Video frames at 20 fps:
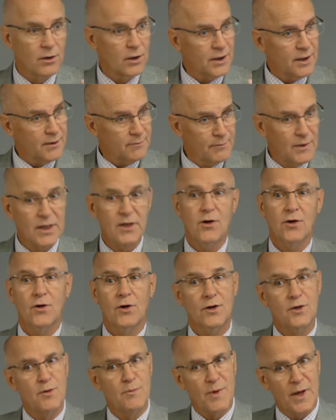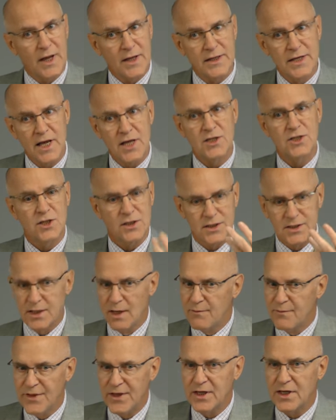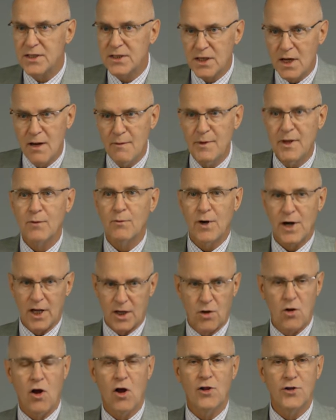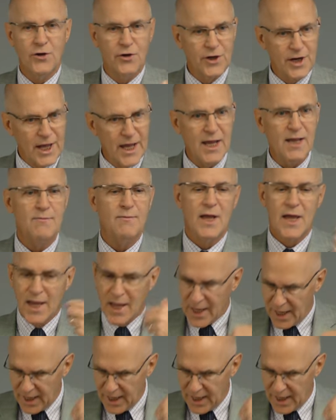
Look at me, you're going to pay attention. Something is coming when I call your name.